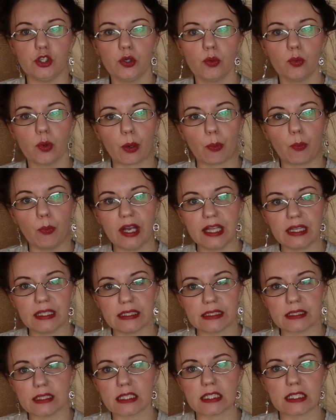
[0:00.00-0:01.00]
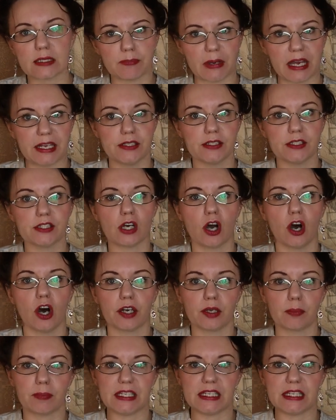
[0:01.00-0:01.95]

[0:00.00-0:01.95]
you are willing to spend on a